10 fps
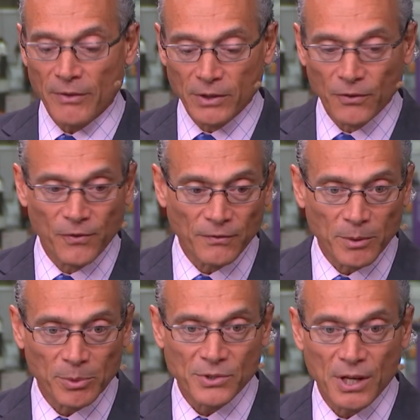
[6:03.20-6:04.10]
revenue
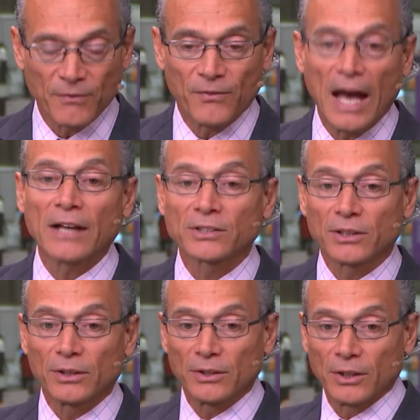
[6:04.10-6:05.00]
50%
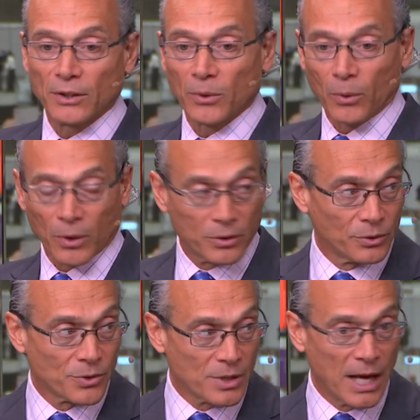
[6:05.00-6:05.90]
faster than
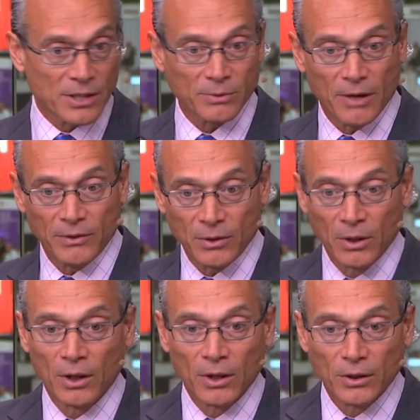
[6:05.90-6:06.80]
Oracle's SaaS revenue,
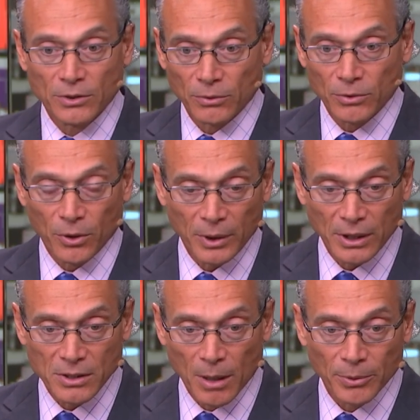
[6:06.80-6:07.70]
growing
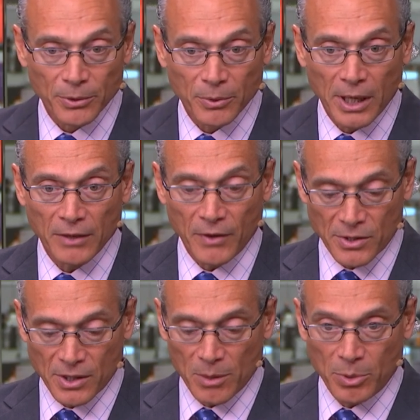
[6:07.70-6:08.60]
at double the rate of
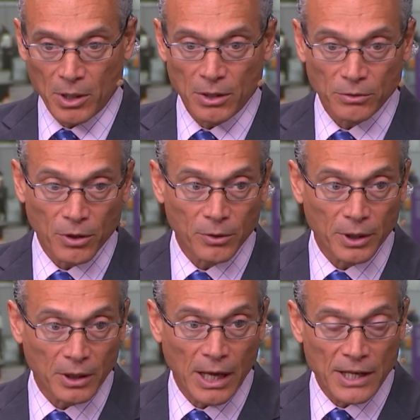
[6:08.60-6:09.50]
SAP and
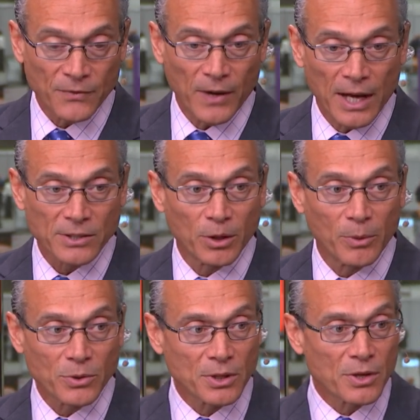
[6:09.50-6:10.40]
growing as fast
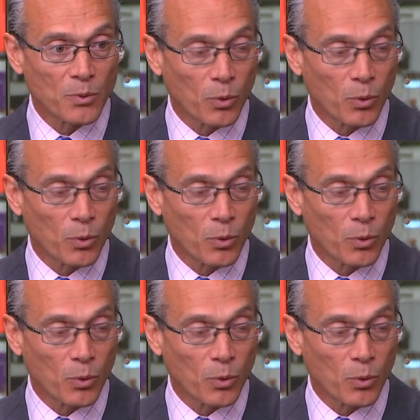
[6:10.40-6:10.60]
almost as